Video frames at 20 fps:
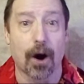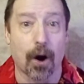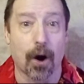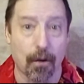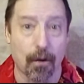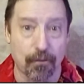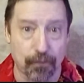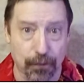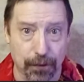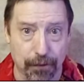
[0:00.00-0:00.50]

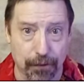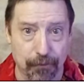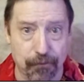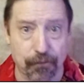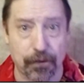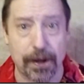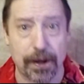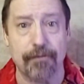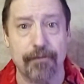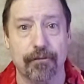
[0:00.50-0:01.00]
over the
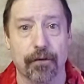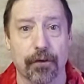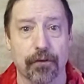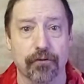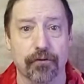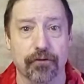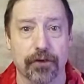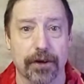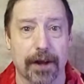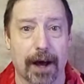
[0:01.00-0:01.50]
free
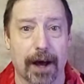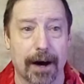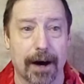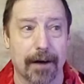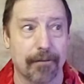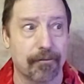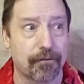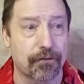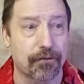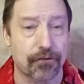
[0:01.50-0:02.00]
version
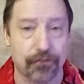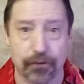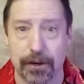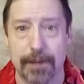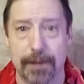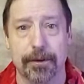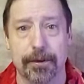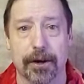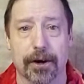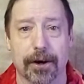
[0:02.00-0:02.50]
of
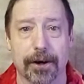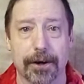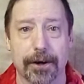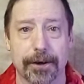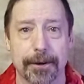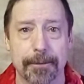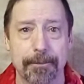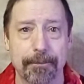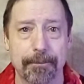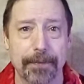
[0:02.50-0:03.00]

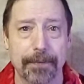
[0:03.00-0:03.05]
StreamYard,